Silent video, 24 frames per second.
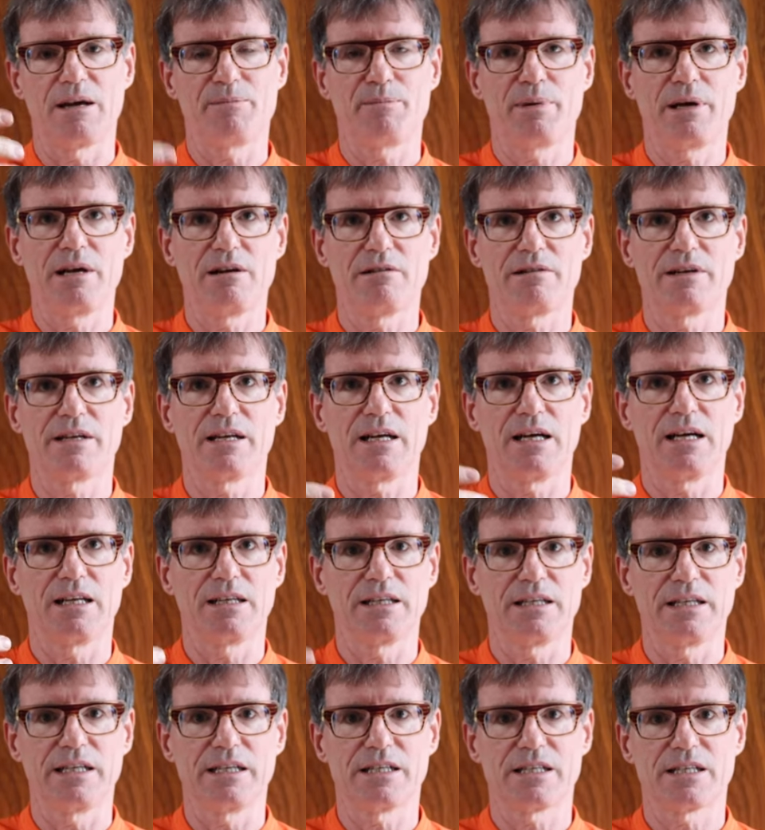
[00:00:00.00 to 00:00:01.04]
Hyperion
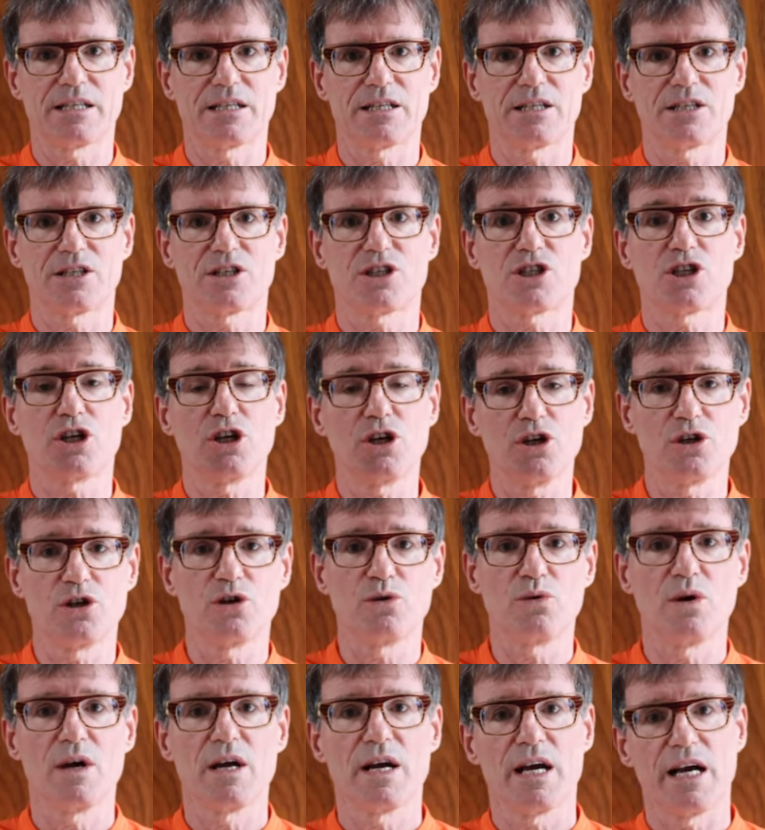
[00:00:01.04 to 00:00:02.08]
Elite
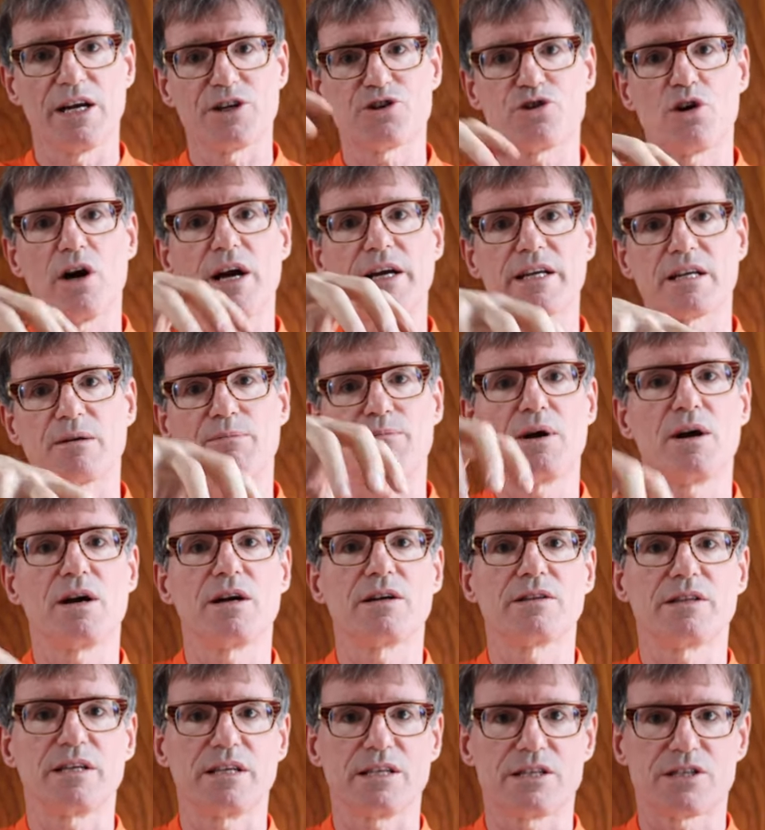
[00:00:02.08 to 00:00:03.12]
2 and try and
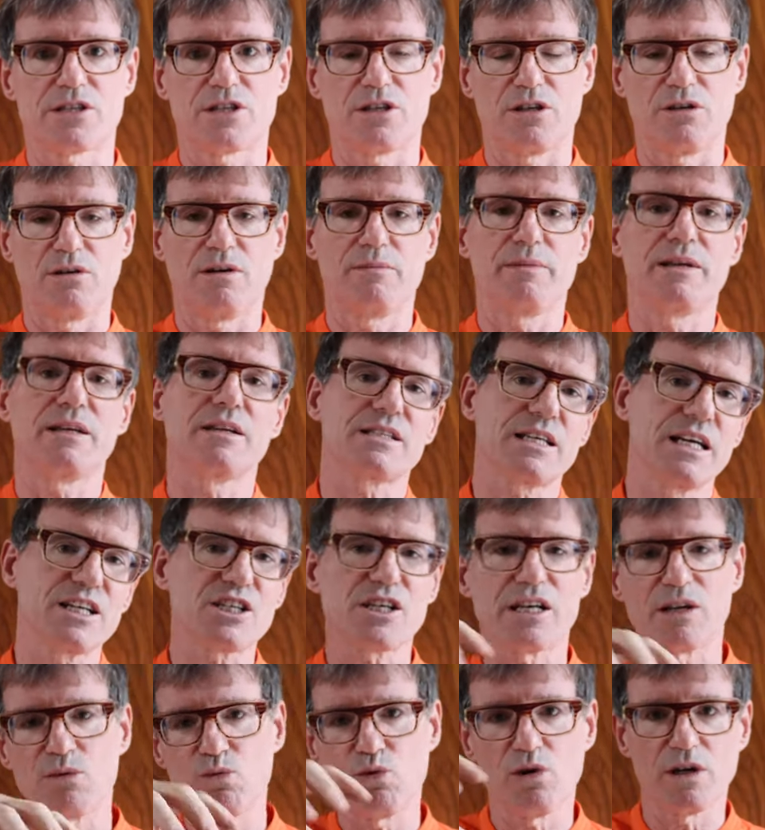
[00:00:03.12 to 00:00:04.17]
compare these two. I mean,
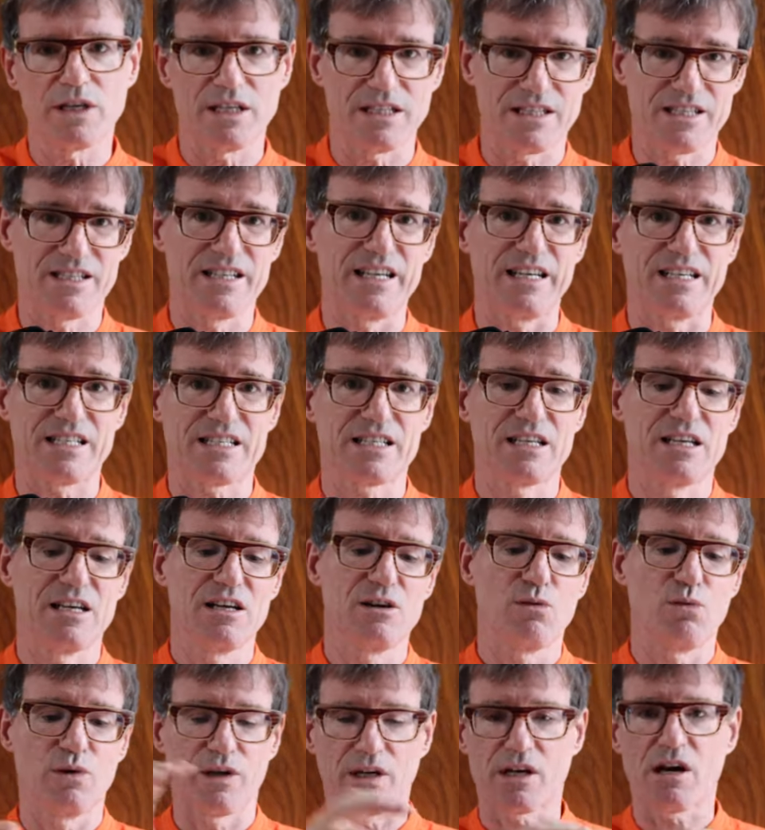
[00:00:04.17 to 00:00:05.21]
essentially one is this
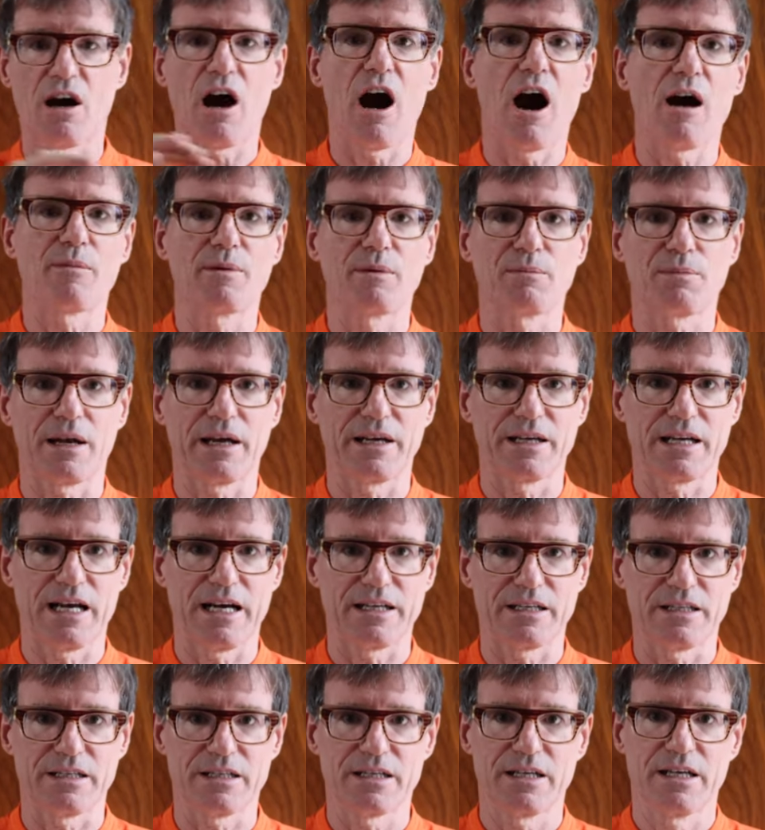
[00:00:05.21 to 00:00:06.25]
with a carbon plate
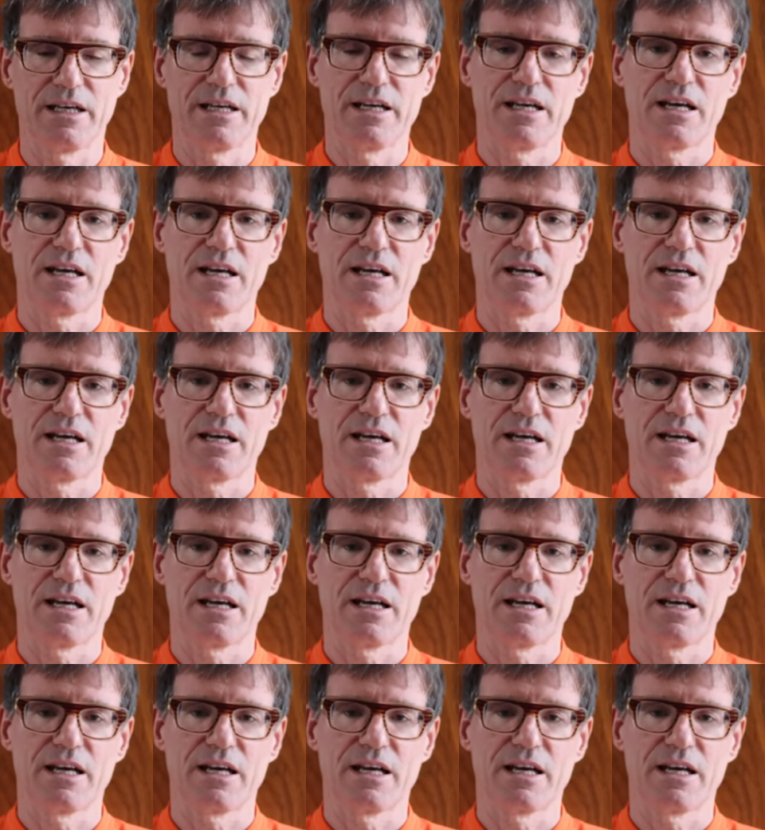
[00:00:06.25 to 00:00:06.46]
added.